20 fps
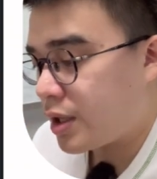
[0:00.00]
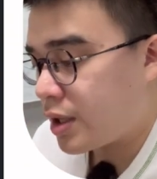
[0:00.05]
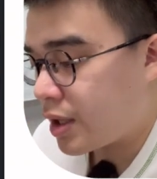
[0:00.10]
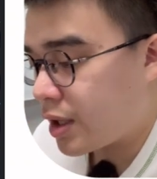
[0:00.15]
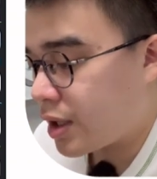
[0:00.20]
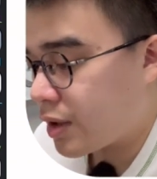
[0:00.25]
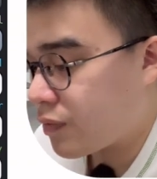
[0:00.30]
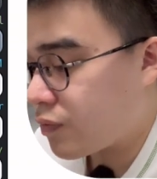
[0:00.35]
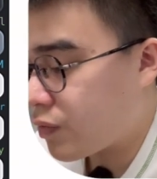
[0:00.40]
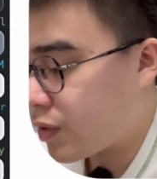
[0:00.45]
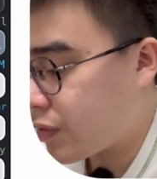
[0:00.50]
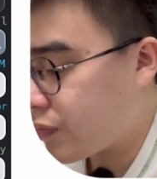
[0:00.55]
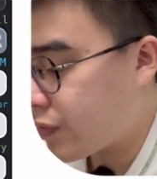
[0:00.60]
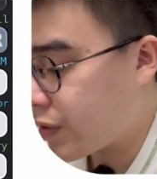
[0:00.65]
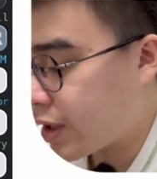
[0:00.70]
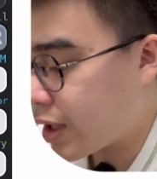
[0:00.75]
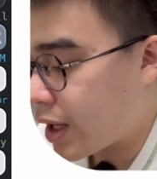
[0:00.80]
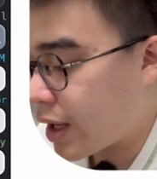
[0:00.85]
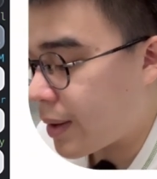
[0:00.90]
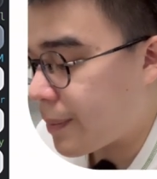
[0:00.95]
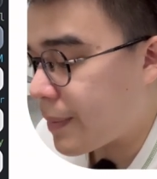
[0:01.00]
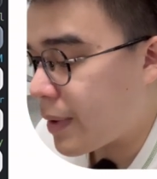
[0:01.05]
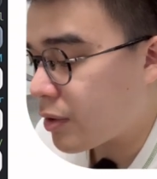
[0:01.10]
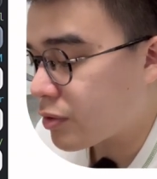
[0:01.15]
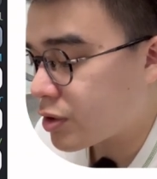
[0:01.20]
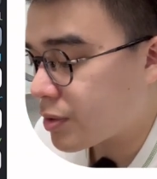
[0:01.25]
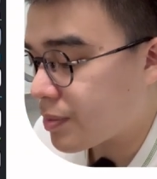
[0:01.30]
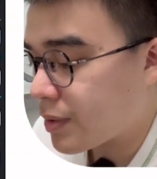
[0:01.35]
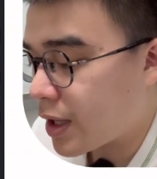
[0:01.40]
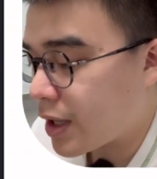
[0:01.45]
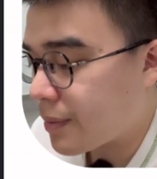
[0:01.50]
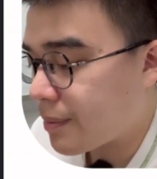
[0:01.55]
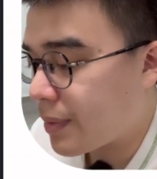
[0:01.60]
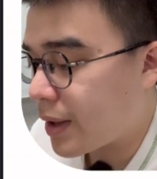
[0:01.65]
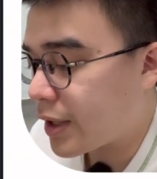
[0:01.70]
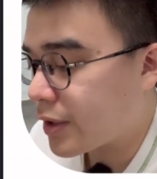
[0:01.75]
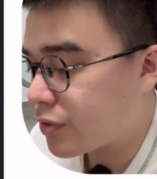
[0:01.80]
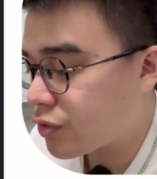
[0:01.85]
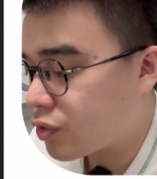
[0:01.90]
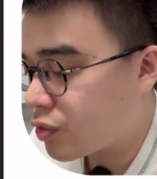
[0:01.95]
and when we multiply it
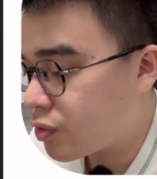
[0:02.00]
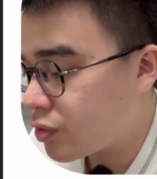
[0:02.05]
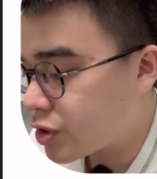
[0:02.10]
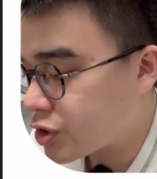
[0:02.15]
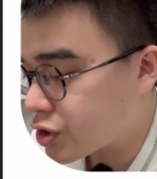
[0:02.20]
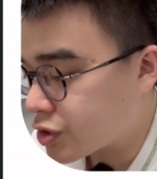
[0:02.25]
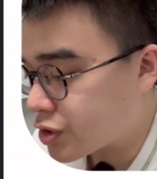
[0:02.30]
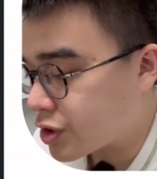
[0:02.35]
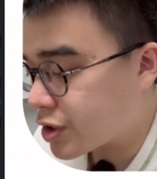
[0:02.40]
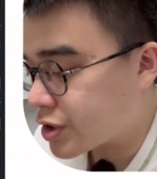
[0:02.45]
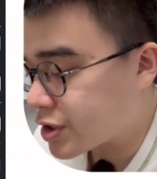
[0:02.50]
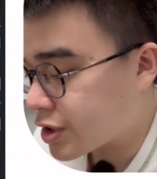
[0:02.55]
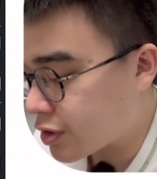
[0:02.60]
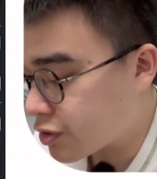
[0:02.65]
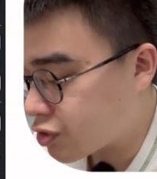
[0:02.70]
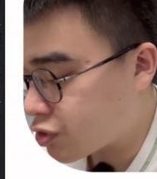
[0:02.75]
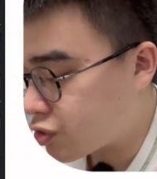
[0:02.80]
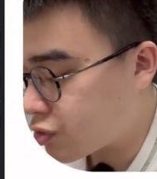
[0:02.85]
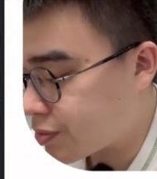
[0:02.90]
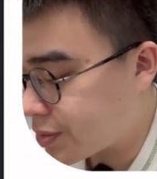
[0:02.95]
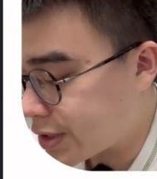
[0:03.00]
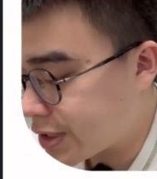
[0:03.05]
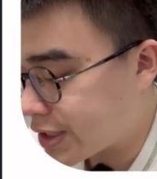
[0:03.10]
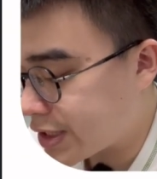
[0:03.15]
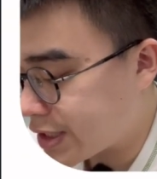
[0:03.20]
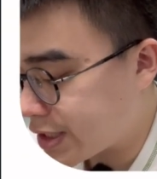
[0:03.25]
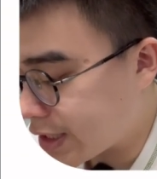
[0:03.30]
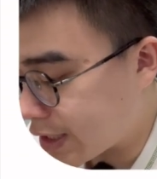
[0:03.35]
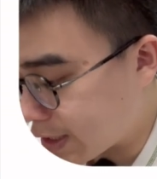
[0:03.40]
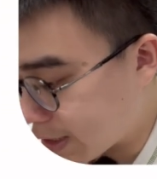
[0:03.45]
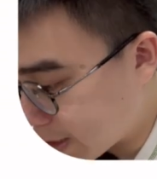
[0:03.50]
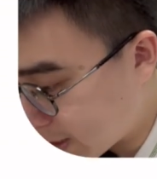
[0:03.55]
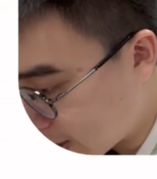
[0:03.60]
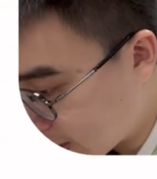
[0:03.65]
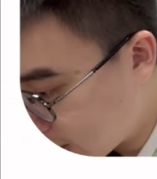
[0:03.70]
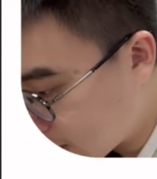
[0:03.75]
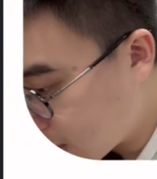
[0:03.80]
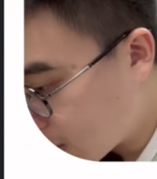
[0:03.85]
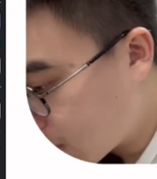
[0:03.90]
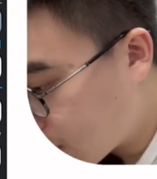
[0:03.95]
by 2, it should turn out to be 6.